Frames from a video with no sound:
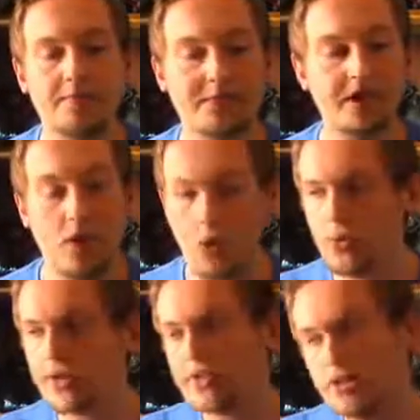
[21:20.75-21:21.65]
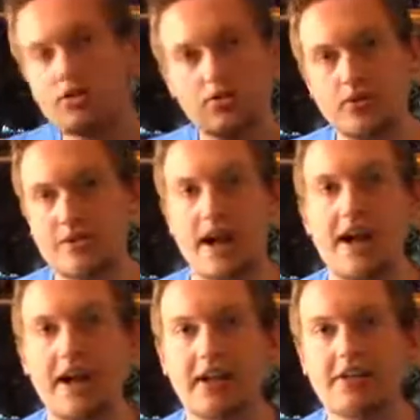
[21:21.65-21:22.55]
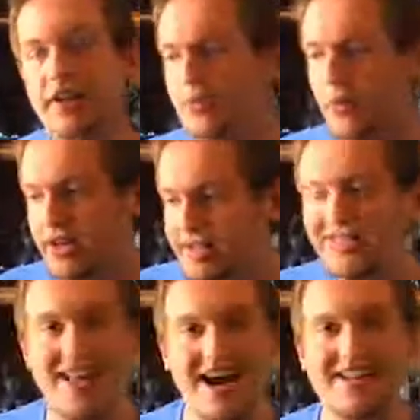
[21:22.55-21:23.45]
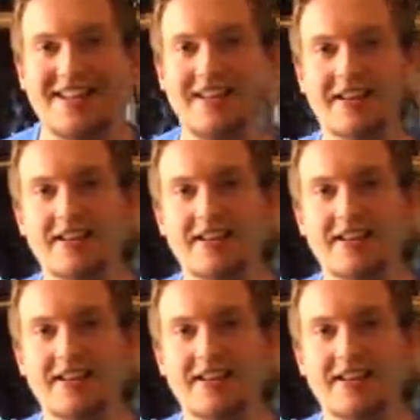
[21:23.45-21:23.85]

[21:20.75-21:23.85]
they always look towards Gigan. They're like, what is that thing?